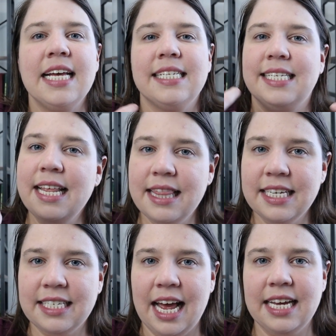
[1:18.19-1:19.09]

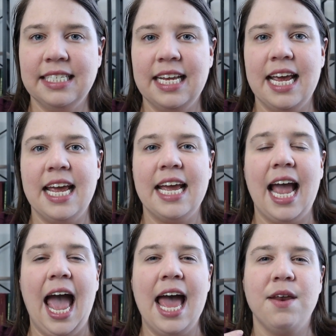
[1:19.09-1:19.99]

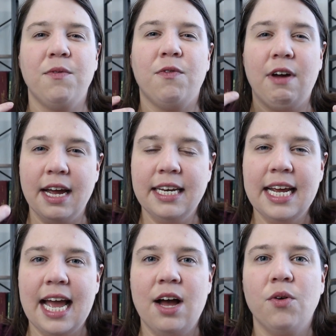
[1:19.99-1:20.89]
synthesizing and
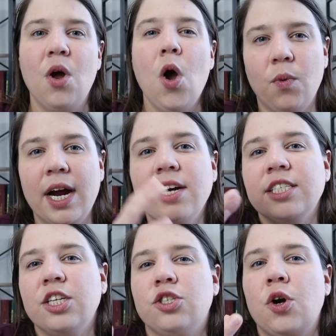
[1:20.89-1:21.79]
finding out where
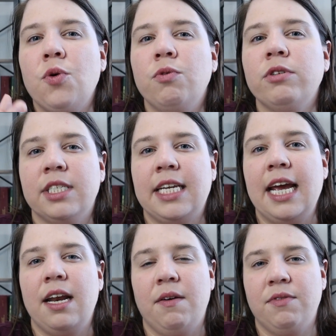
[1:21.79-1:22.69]
is the total
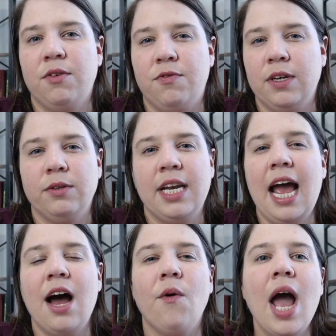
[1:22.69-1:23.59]
state of the field
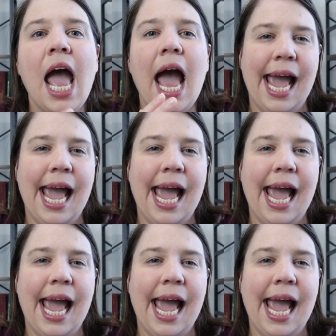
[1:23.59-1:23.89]
now